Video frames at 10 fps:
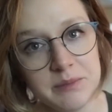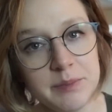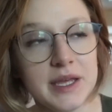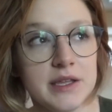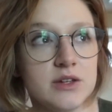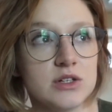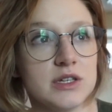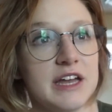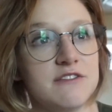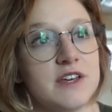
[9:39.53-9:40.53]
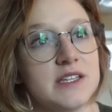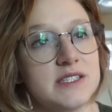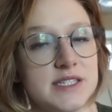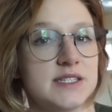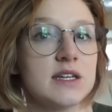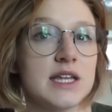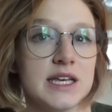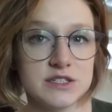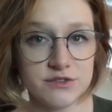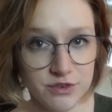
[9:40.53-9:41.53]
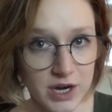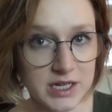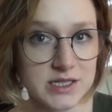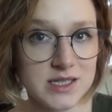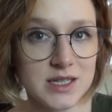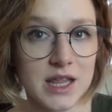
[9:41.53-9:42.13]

and being in their life consistently as a friend,